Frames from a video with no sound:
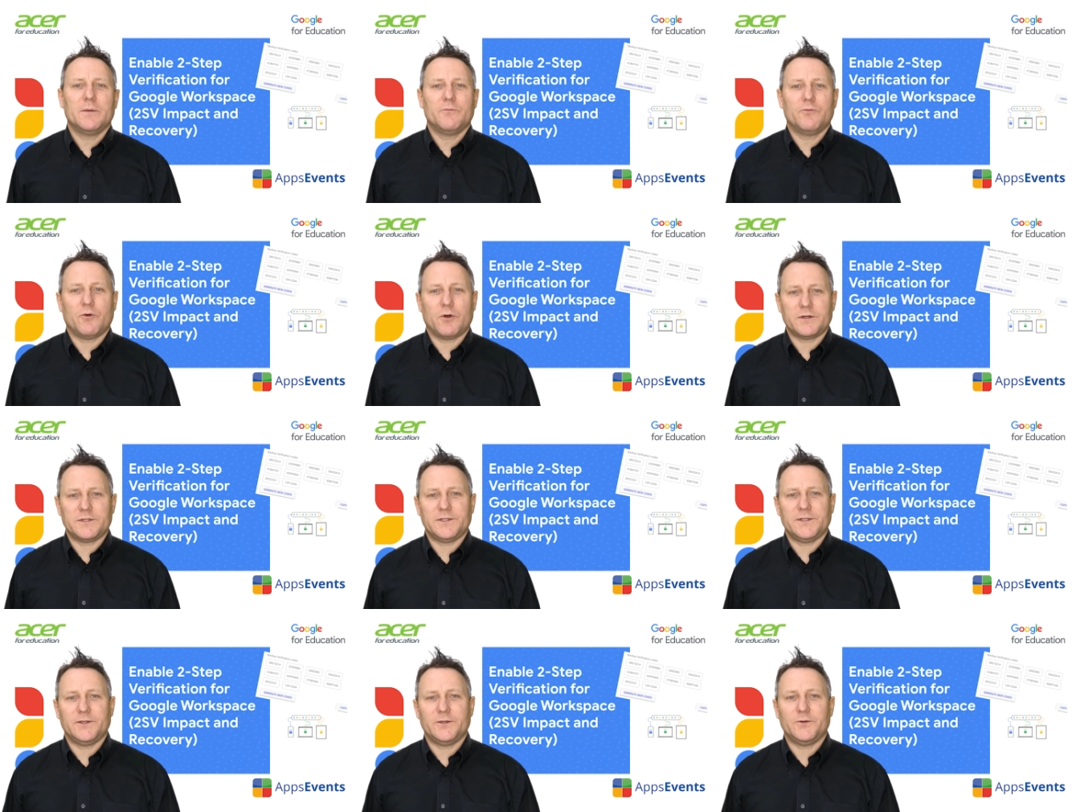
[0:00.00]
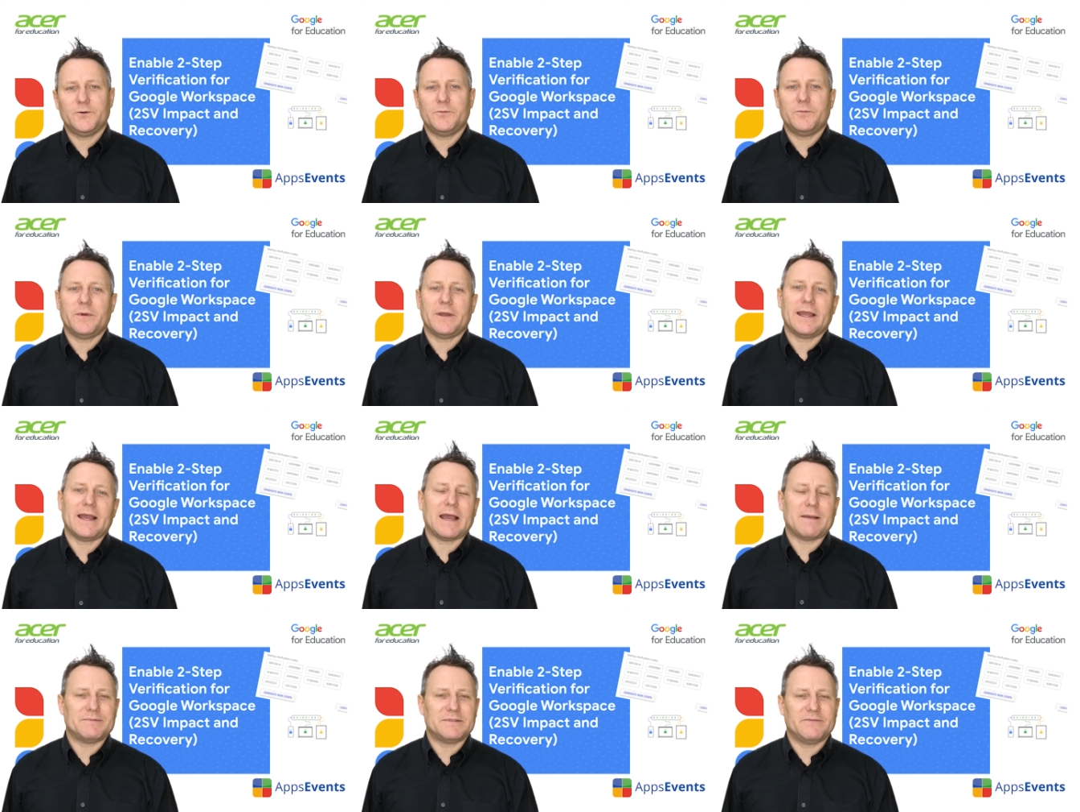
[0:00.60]
brought to you by
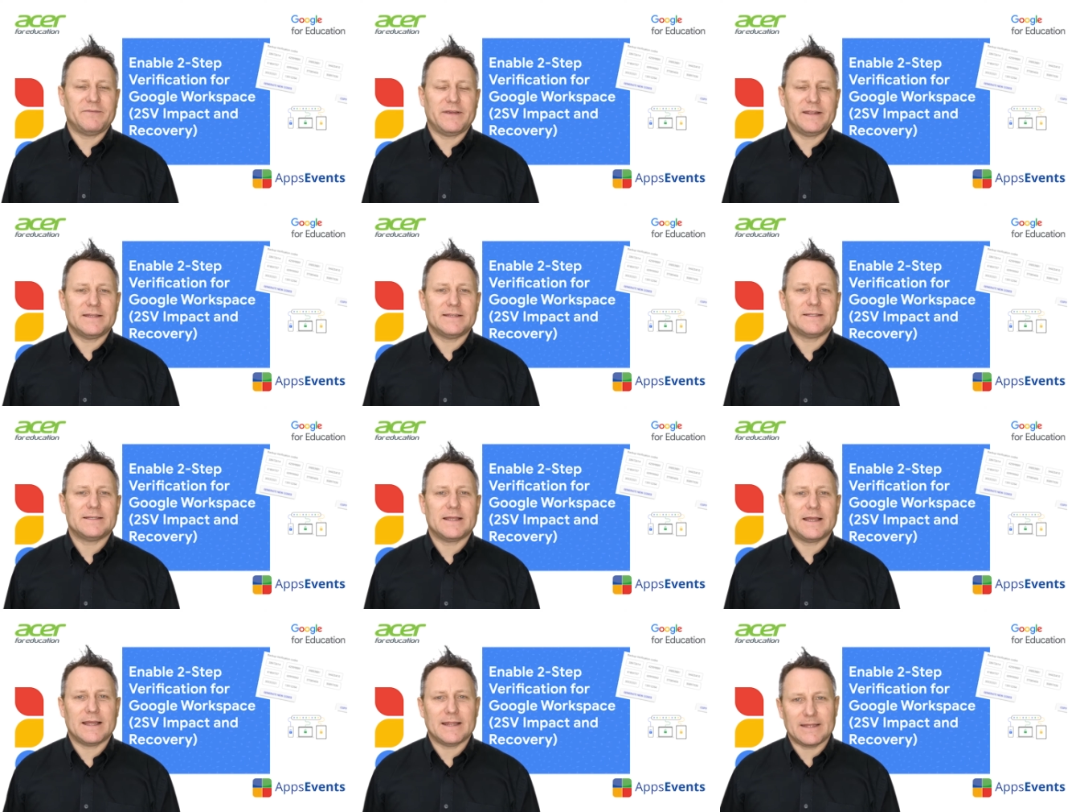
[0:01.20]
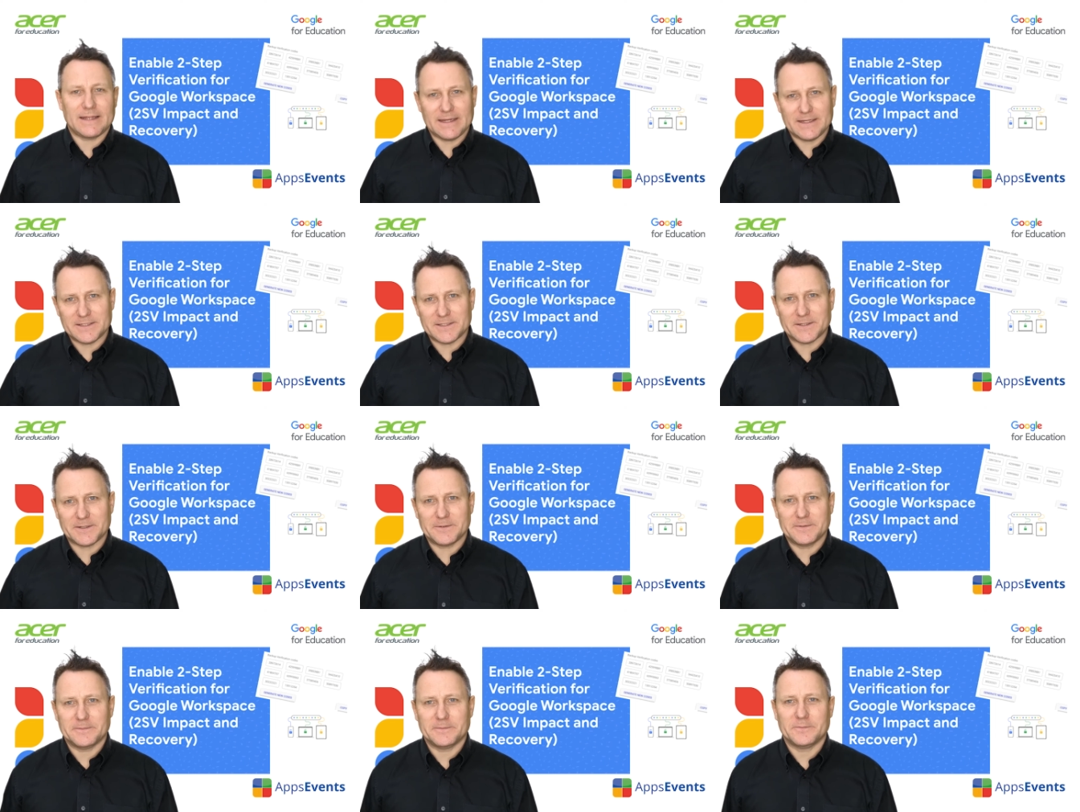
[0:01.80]
Apps Events and
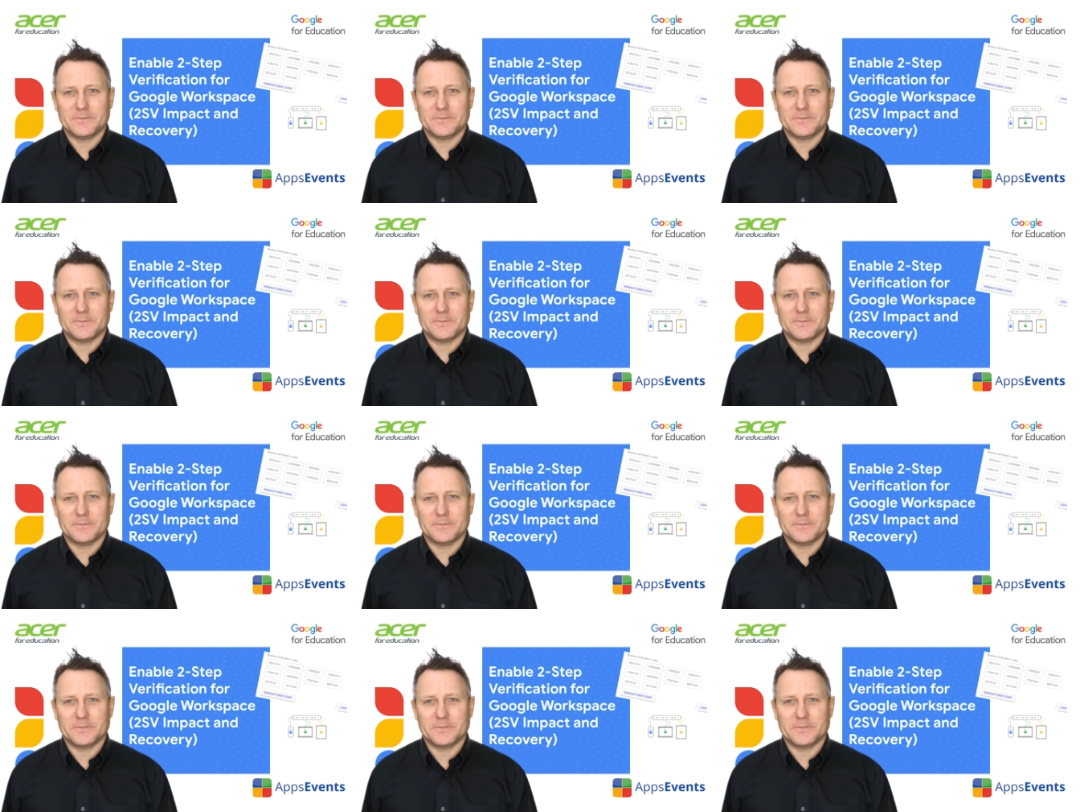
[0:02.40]
Acer.